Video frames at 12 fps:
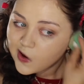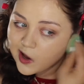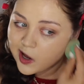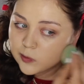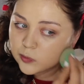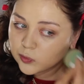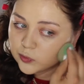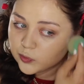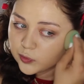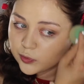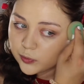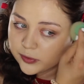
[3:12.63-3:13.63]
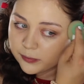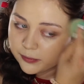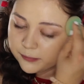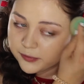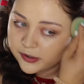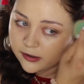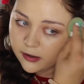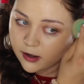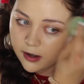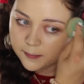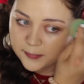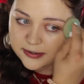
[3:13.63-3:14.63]
We were reading
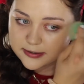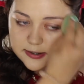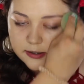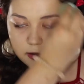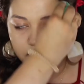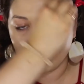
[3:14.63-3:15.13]
comments and a